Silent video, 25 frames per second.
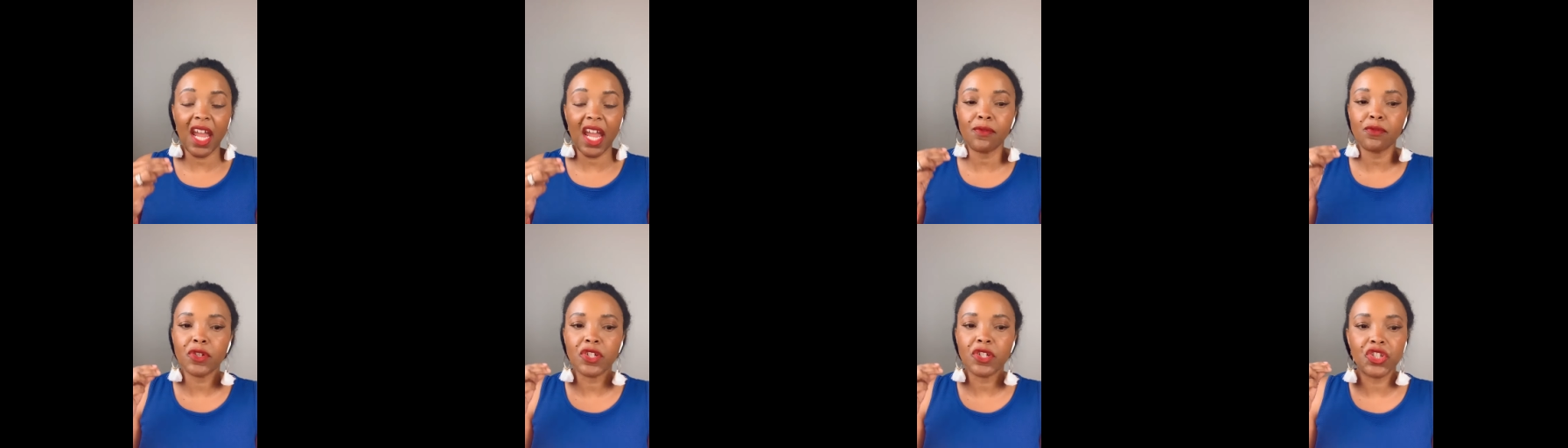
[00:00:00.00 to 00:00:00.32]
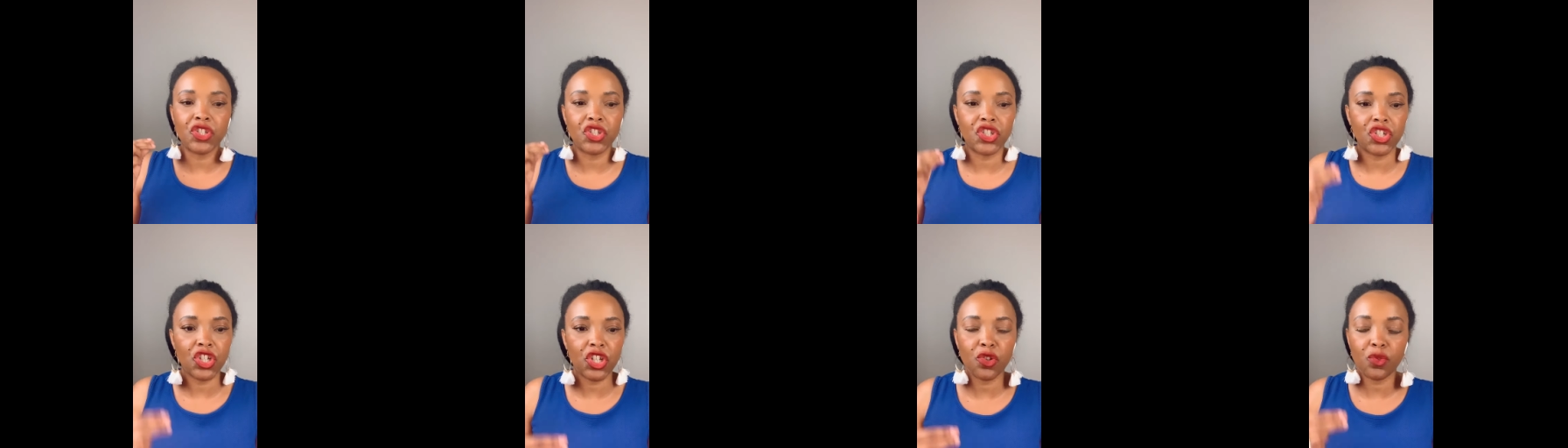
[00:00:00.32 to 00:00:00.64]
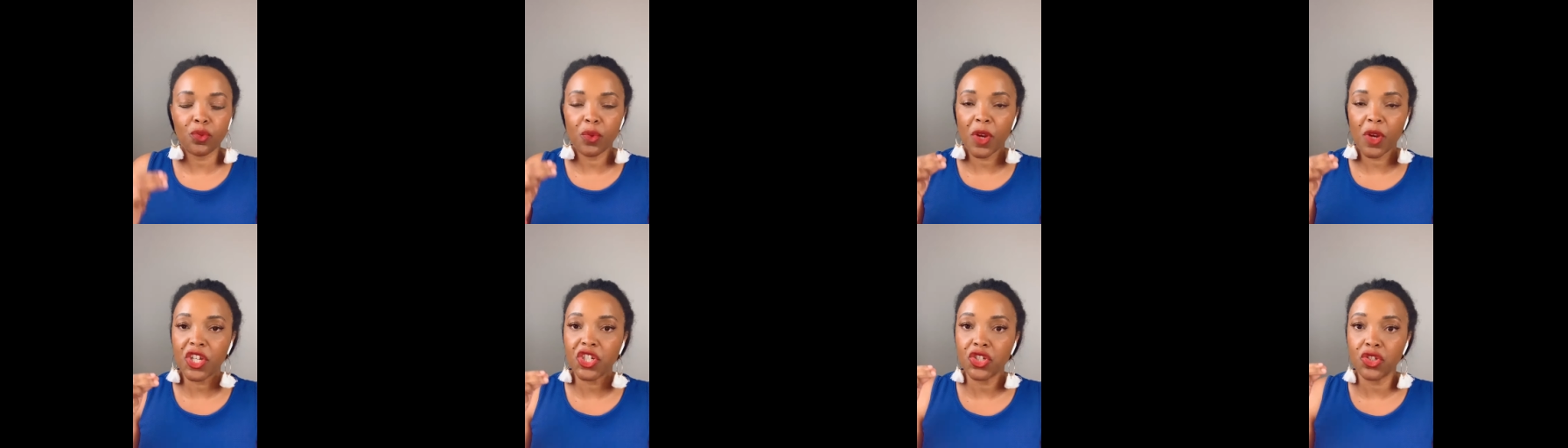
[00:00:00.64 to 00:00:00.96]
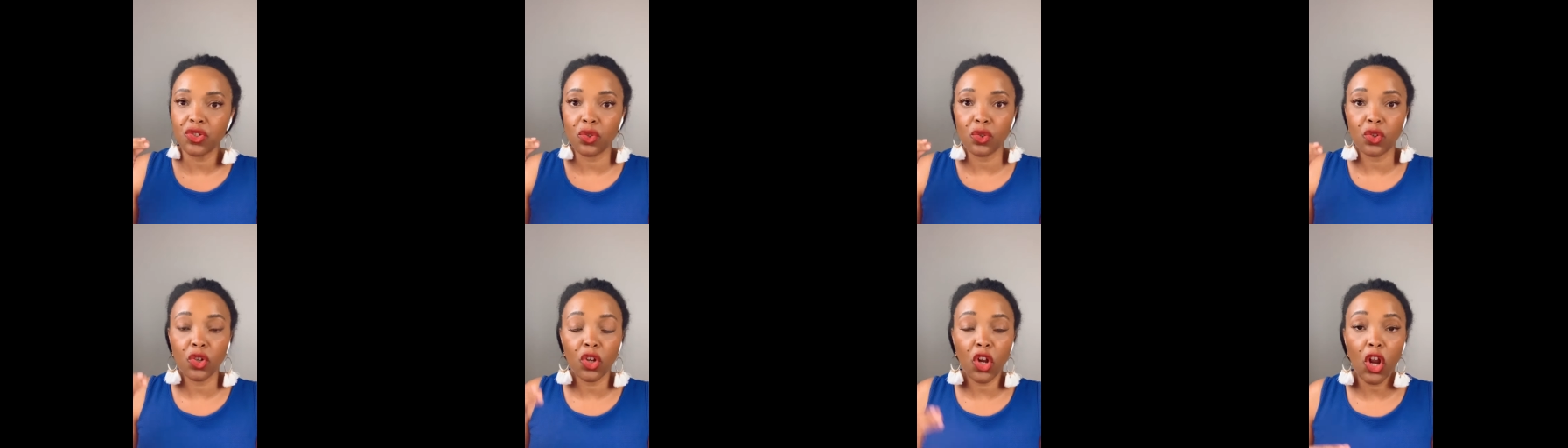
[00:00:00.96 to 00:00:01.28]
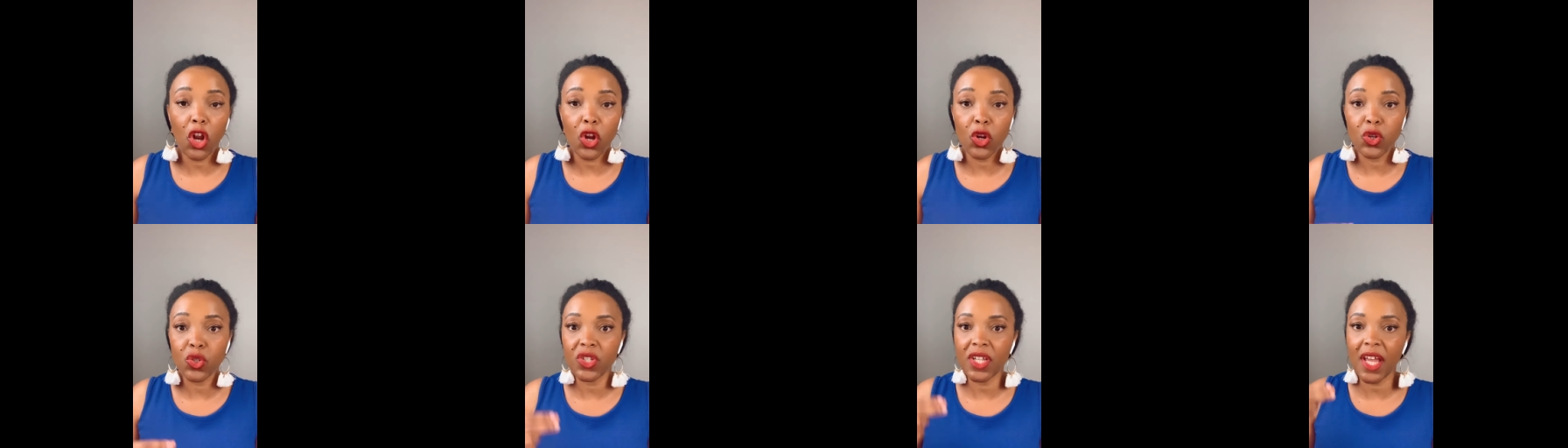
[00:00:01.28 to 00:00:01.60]
every generational
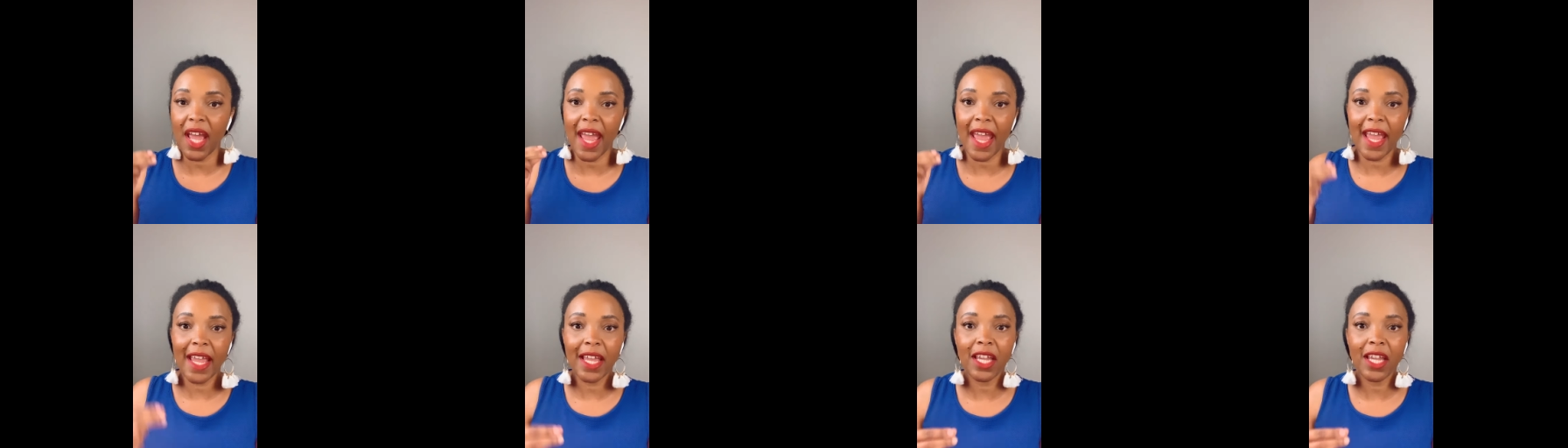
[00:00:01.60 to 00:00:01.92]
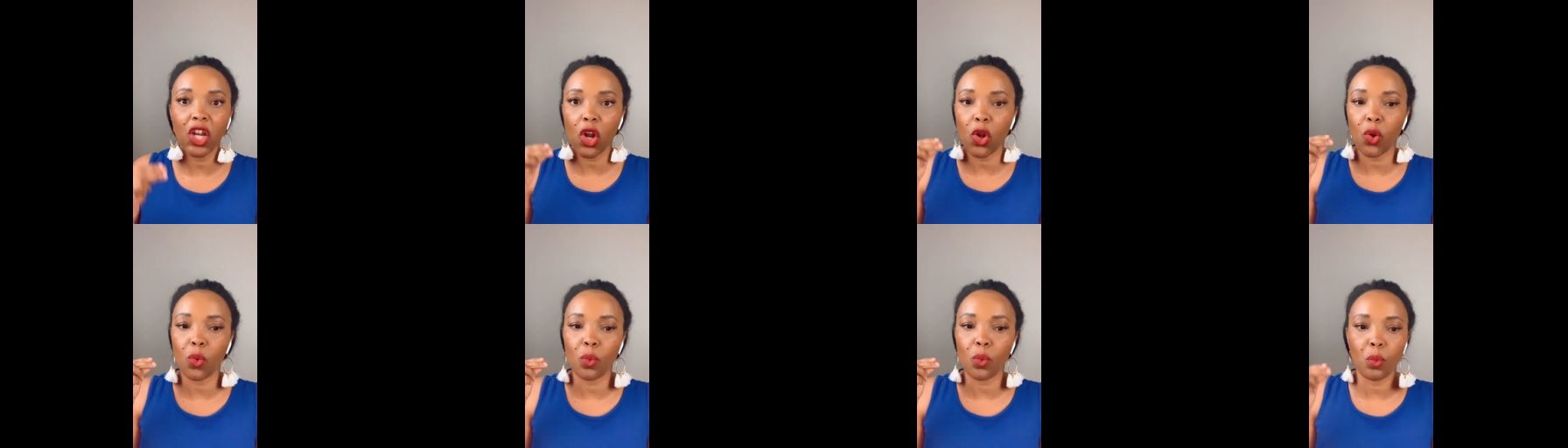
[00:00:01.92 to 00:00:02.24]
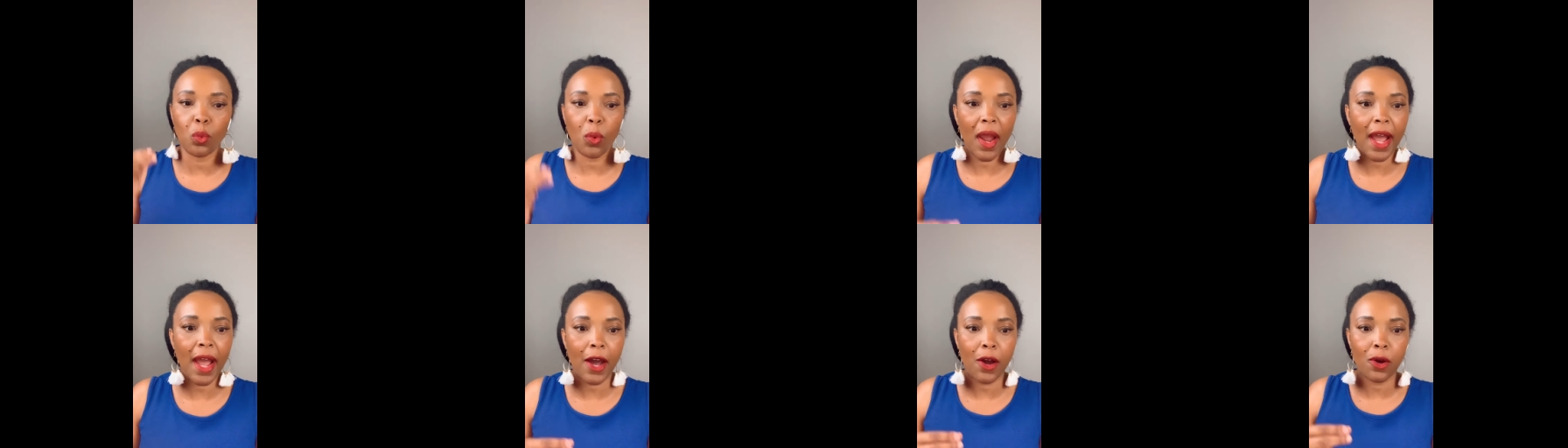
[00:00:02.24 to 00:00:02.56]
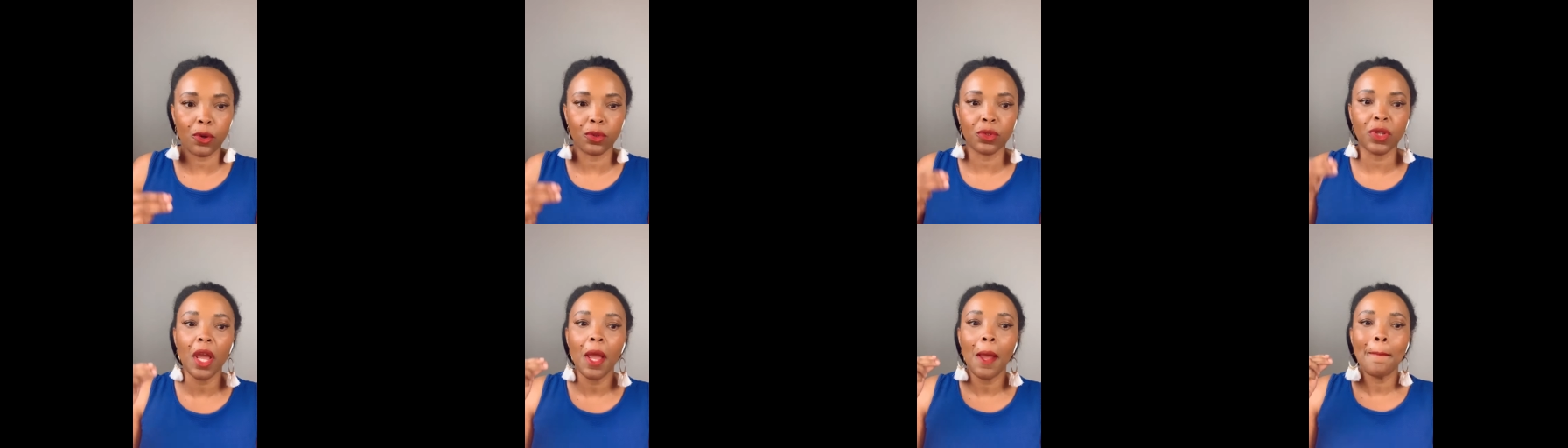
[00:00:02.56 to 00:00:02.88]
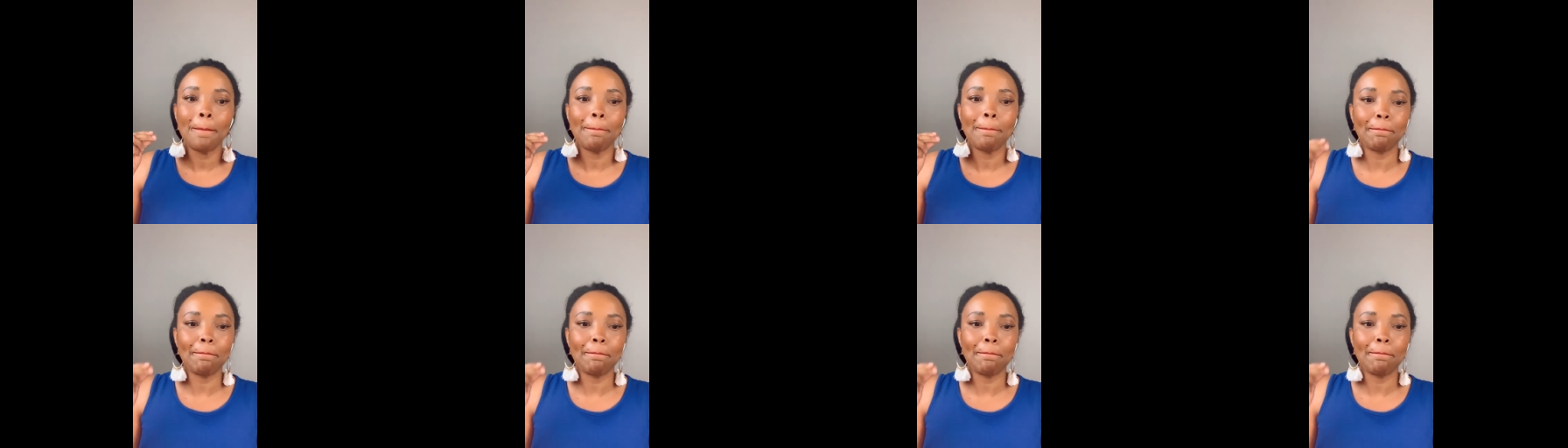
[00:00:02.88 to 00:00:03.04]
curse hanging around